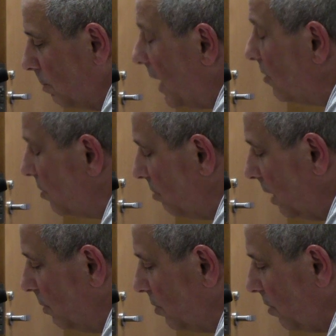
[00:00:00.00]
Councilor
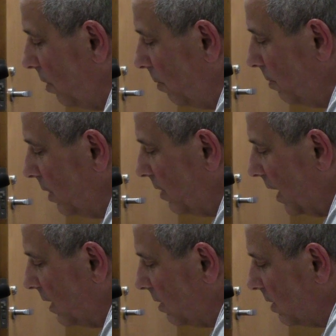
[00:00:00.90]
Robert Show,
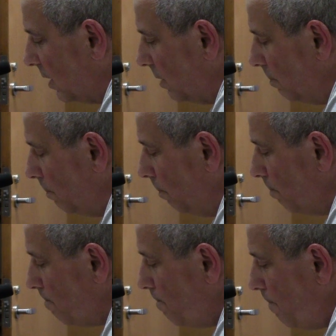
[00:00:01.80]
that
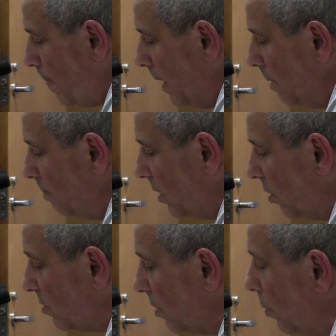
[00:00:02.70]

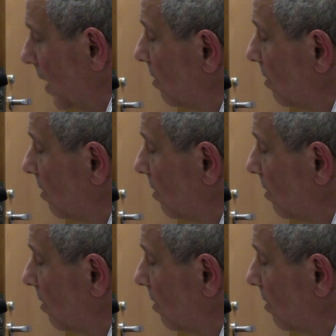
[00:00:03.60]
because of the way